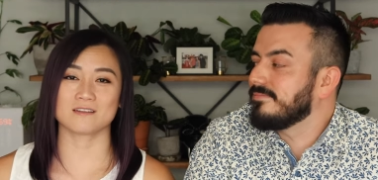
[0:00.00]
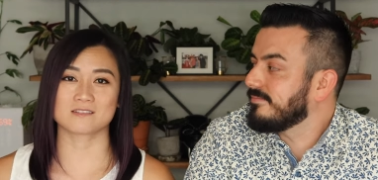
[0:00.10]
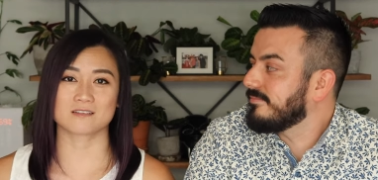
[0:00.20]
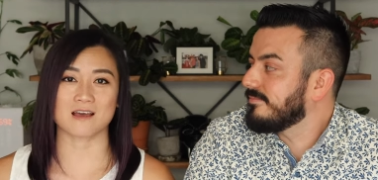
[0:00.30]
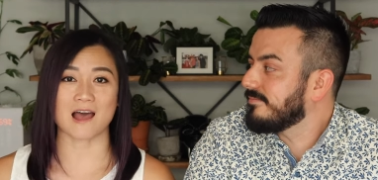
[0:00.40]

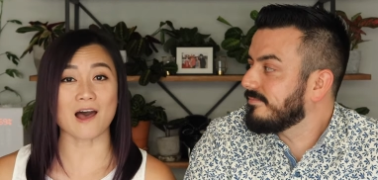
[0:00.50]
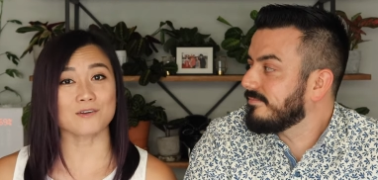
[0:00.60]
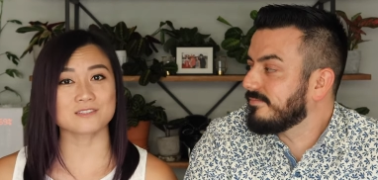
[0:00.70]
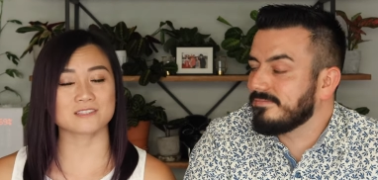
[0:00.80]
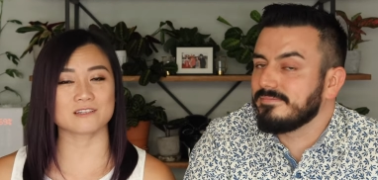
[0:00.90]
Speaker 1: into the
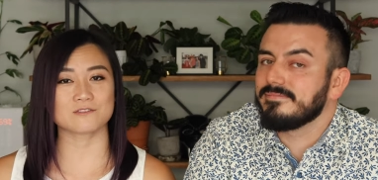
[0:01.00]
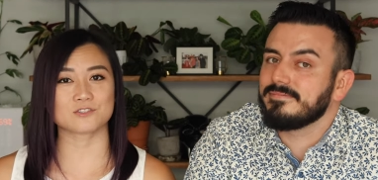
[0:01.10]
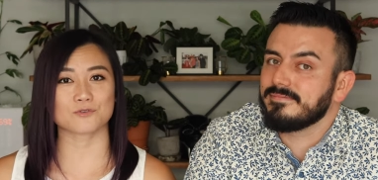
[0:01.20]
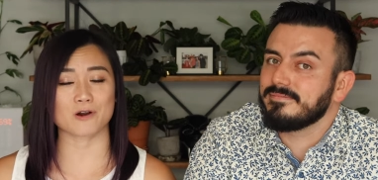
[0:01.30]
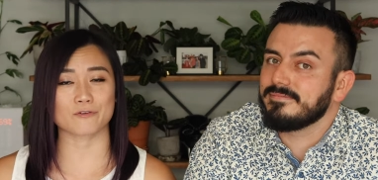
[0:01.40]
house,
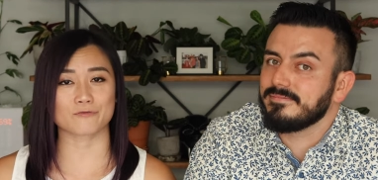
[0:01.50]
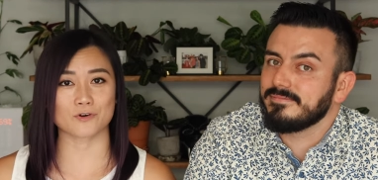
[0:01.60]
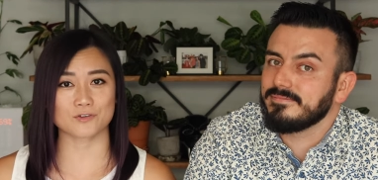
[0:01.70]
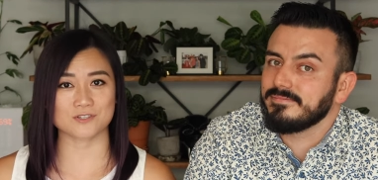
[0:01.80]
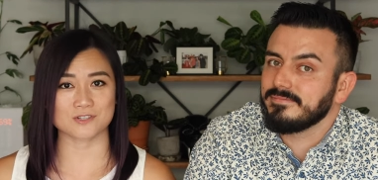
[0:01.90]
into our
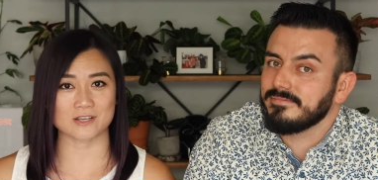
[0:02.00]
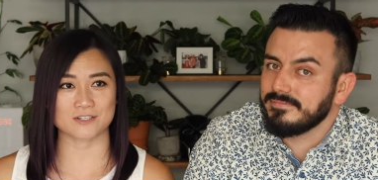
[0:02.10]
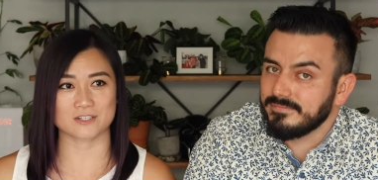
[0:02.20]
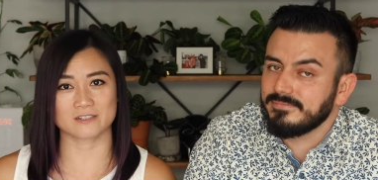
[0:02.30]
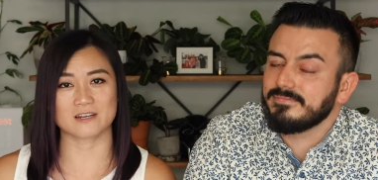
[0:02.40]
photo
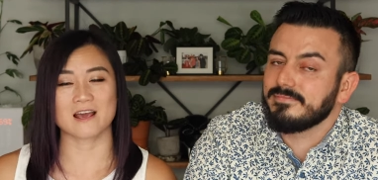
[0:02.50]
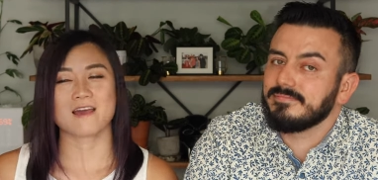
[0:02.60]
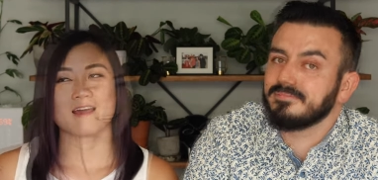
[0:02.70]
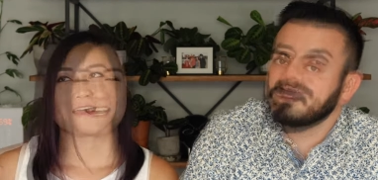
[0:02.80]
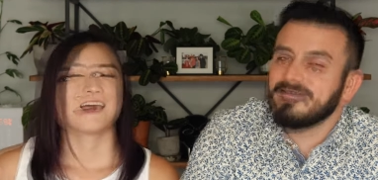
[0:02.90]
station,
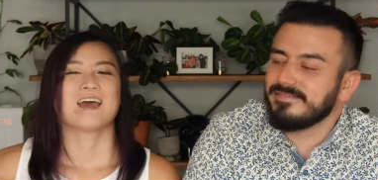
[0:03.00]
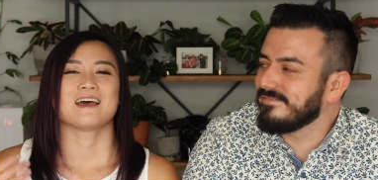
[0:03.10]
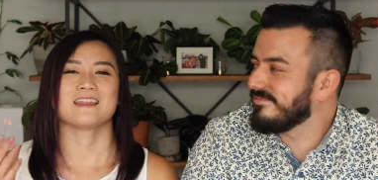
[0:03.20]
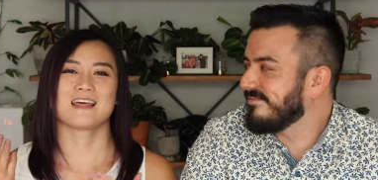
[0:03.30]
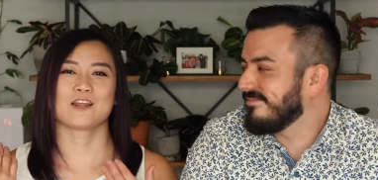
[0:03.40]

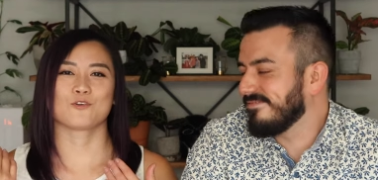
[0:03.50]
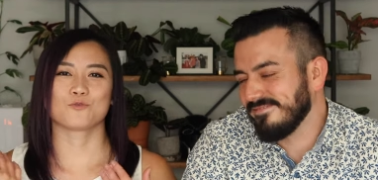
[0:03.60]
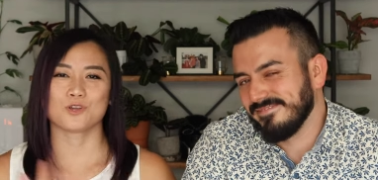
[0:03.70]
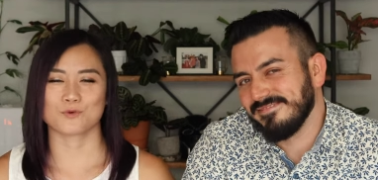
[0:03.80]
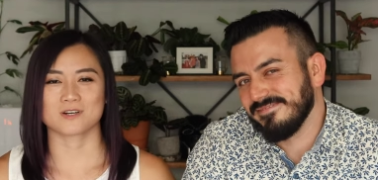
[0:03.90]
and
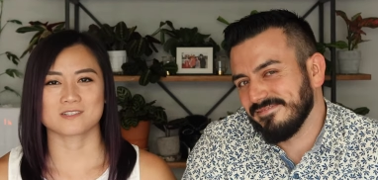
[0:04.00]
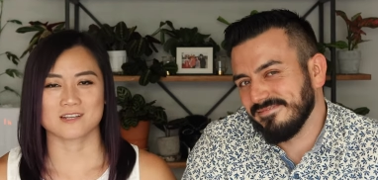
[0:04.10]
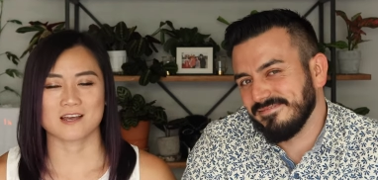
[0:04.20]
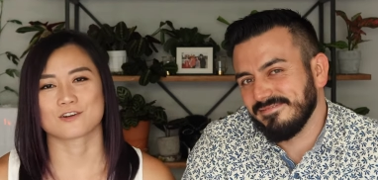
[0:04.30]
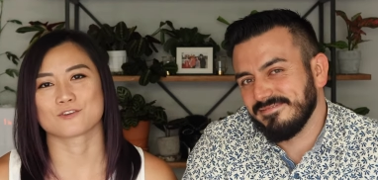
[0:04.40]
then we work
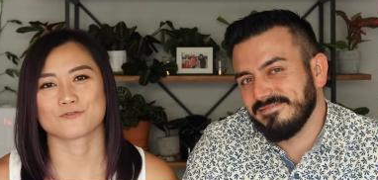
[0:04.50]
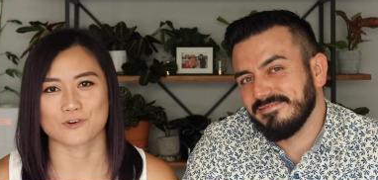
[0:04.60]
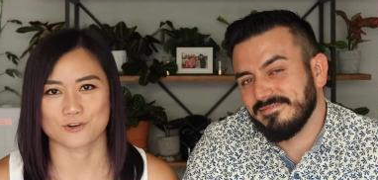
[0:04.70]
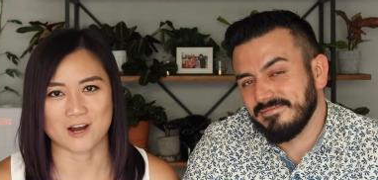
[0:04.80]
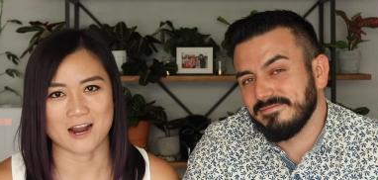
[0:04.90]
together to
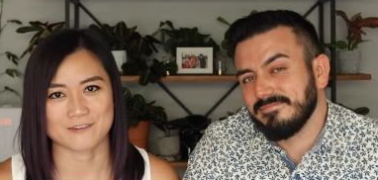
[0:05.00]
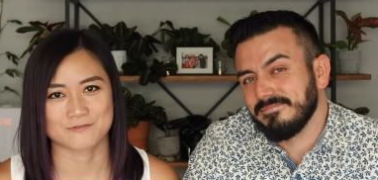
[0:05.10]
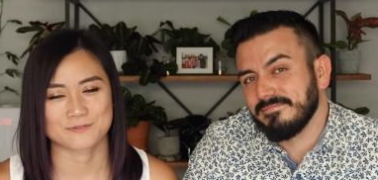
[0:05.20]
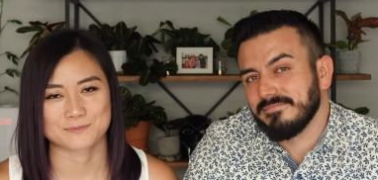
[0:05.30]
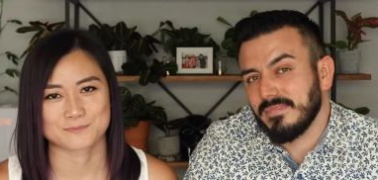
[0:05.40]

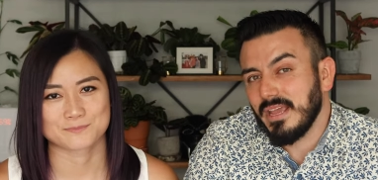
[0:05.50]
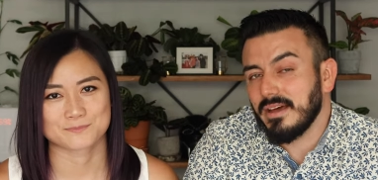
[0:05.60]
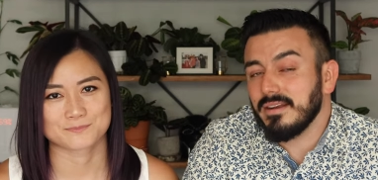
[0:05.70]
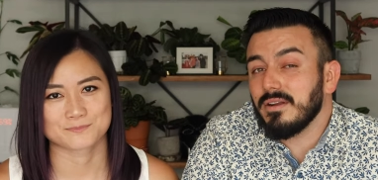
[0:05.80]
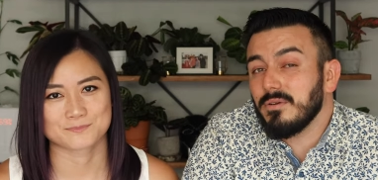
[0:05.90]
photograph.
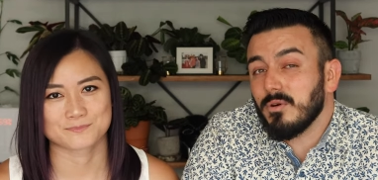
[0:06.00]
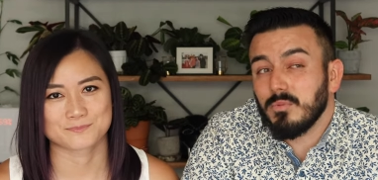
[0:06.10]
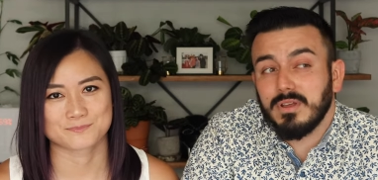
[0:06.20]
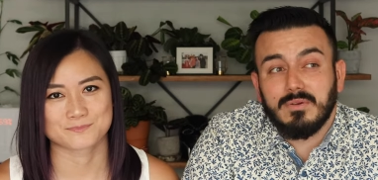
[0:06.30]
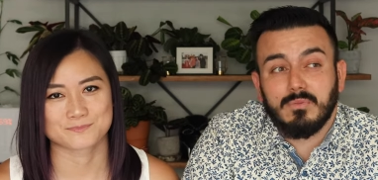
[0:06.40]
Speaker 2: Yeah. Now,
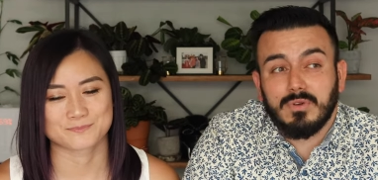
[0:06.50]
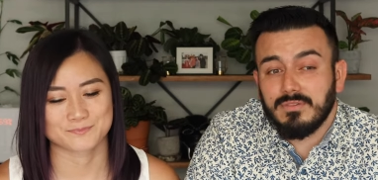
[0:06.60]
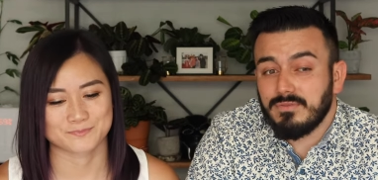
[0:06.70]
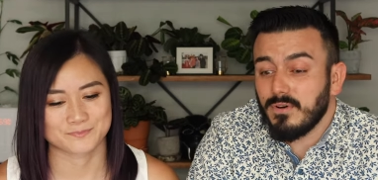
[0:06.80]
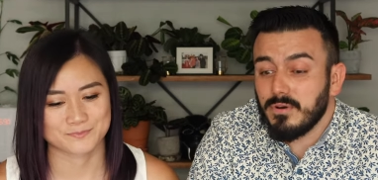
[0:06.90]
normally
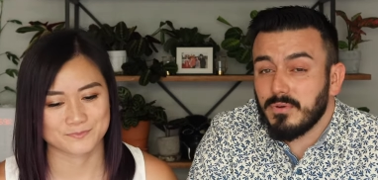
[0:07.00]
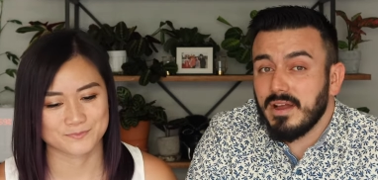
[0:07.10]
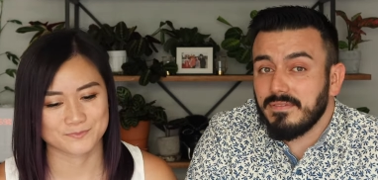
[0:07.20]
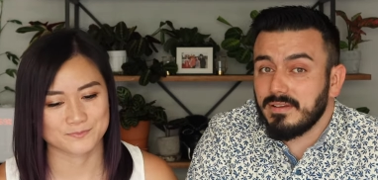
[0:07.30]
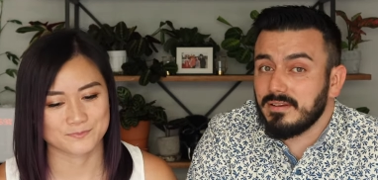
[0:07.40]

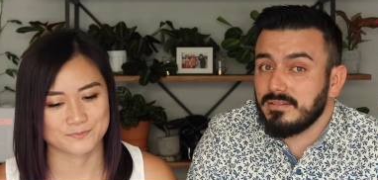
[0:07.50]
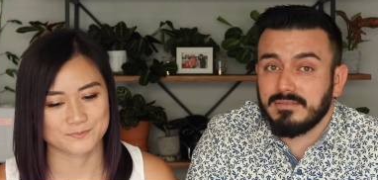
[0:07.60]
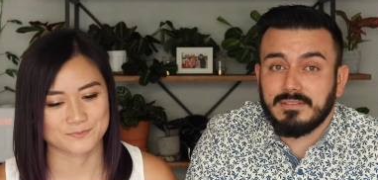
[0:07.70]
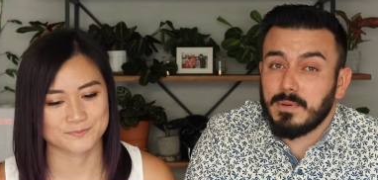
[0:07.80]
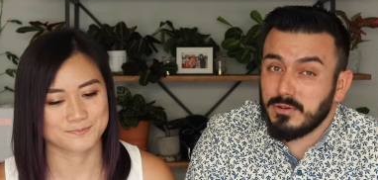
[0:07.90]
photographing,
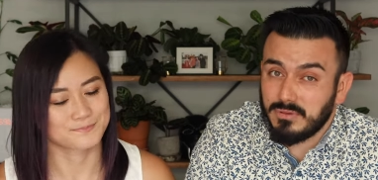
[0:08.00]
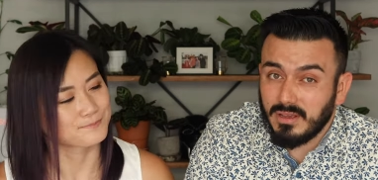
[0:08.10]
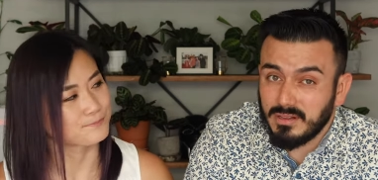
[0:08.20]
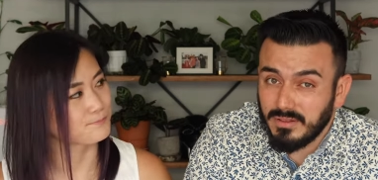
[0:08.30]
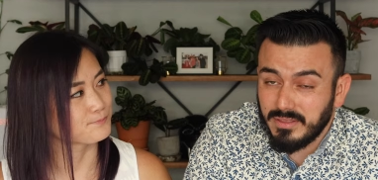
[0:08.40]

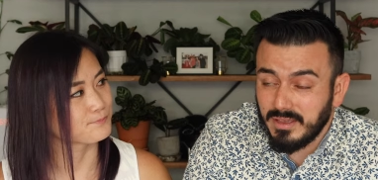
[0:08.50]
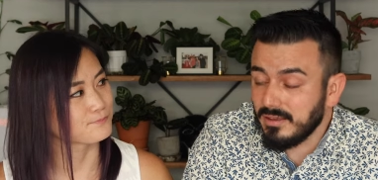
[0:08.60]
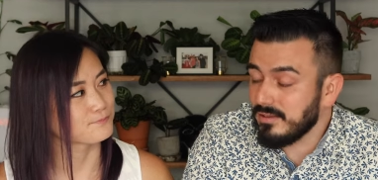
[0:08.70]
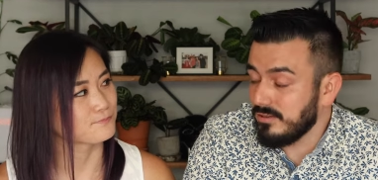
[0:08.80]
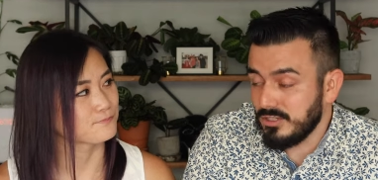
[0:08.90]
especially
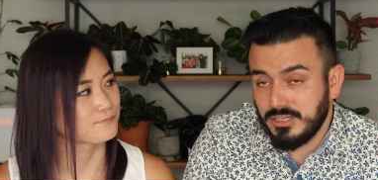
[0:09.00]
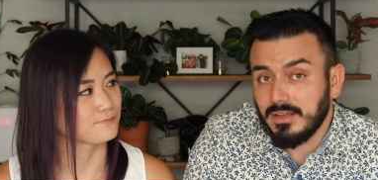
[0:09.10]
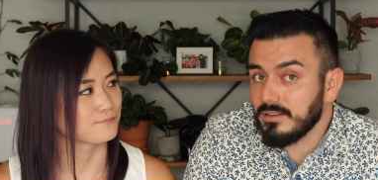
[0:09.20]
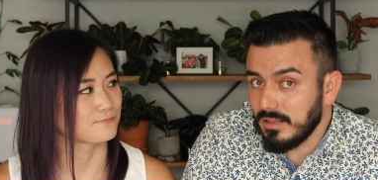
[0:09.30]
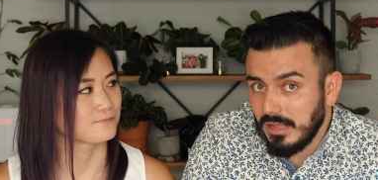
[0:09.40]
clothing, she
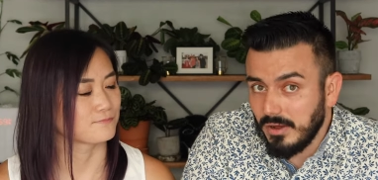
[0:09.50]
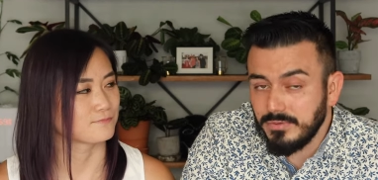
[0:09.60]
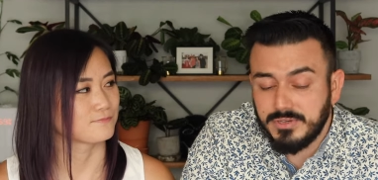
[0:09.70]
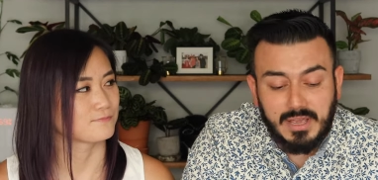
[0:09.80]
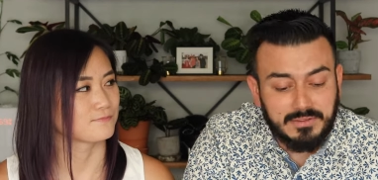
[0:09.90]
does
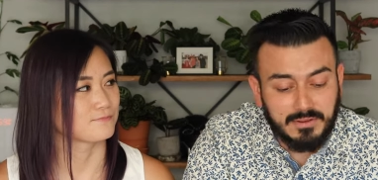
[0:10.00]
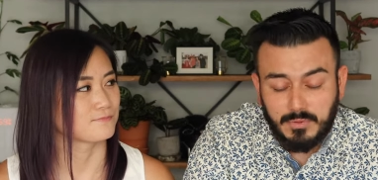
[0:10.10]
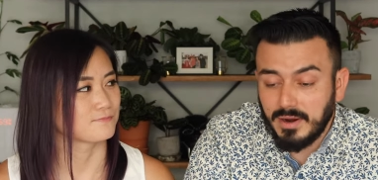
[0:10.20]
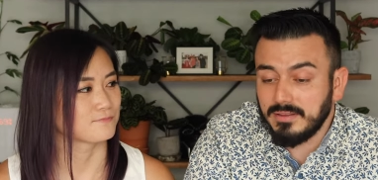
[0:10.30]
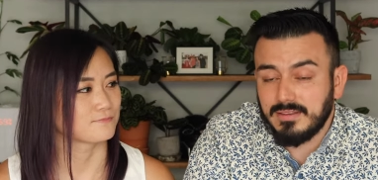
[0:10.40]
alone. She has a
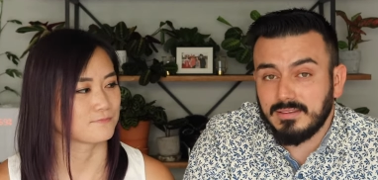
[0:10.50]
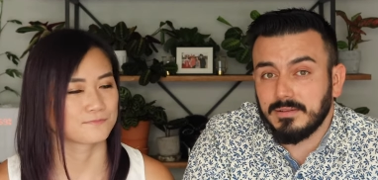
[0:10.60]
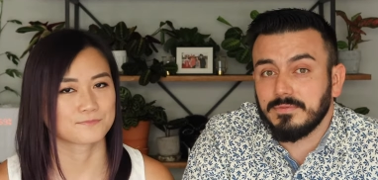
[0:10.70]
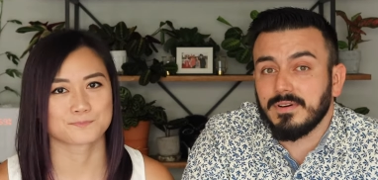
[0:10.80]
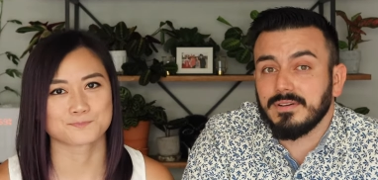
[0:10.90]
great
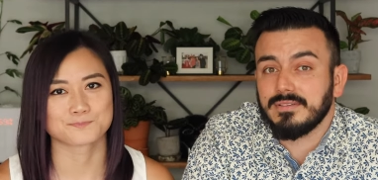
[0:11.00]
system for